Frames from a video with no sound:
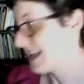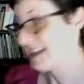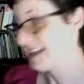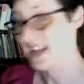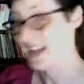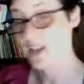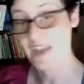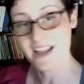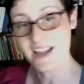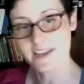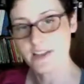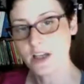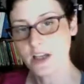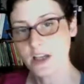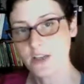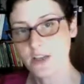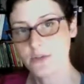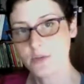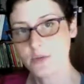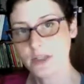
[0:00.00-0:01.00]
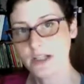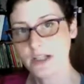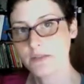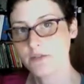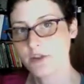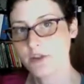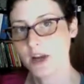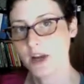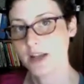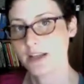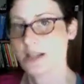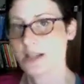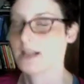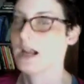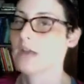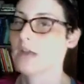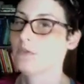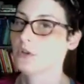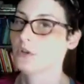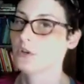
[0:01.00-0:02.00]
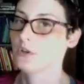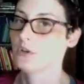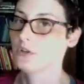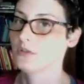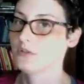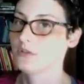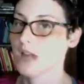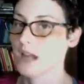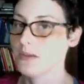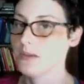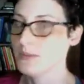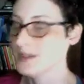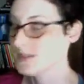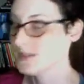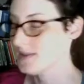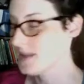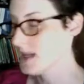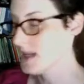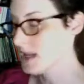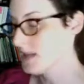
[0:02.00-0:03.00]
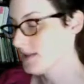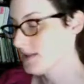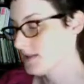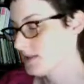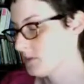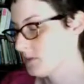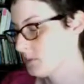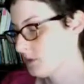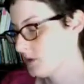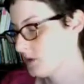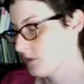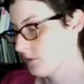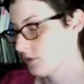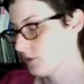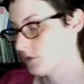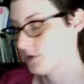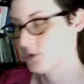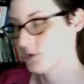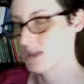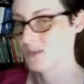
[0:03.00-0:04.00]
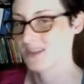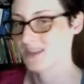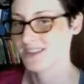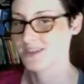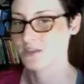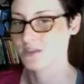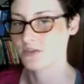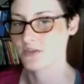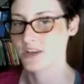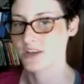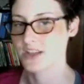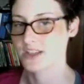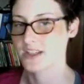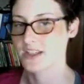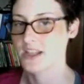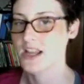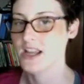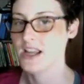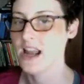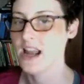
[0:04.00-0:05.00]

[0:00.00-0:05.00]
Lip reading: Now that's not a tweed I've tried yet. I've heard kind of mixed things. It's a beautiful tweed, but it's a little scratchy.